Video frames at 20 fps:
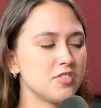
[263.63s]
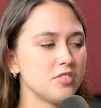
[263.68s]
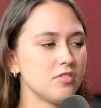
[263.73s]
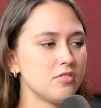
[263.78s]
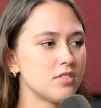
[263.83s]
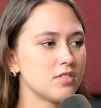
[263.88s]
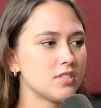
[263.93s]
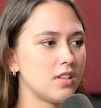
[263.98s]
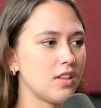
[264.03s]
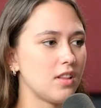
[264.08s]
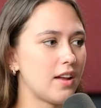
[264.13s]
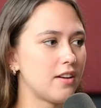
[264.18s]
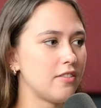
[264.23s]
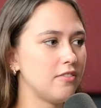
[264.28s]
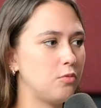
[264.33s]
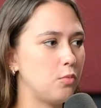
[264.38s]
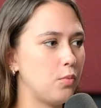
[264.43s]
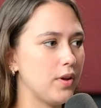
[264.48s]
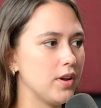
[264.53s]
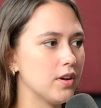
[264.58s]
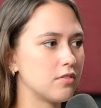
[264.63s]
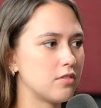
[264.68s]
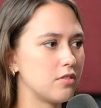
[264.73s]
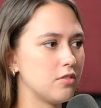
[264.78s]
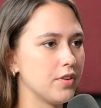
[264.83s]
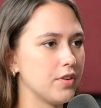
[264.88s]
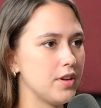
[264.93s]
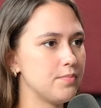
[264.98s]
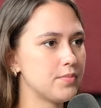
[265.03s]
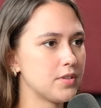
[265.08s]
also, there's a lot of weird
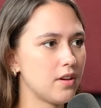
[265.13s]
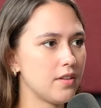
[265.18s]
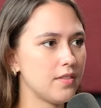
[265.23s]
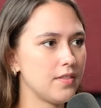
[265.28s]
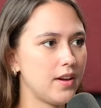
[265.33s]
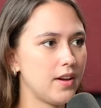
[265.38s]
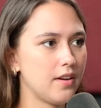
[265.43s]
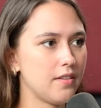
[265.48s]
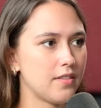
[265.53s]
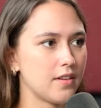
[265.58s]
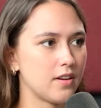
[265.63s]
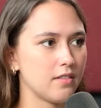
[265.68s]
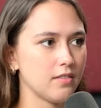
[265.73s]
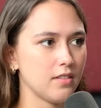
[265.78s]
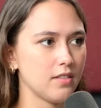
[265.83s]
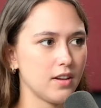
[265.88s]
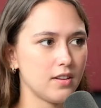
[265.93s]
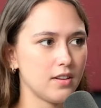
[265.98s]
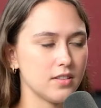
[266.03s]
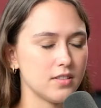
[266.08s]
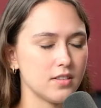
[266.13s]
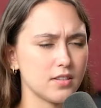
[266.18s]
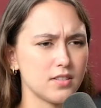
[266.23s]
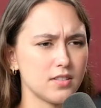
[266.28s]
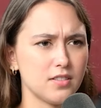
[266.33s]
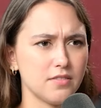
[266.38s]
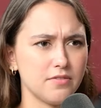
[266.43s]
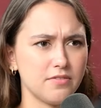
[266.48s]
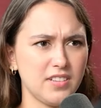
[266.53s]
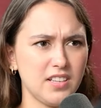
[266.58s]
creeps on there that are like
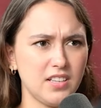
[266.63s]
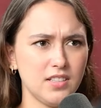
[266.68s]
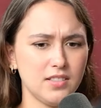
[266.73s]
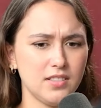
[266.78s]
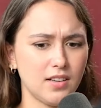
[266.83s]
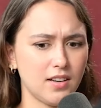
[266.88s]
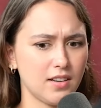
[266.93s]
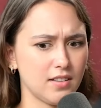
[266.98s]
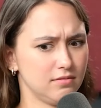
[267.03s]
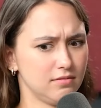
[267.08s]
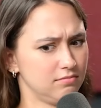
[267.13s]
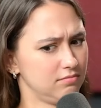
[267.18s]
addicted to feet.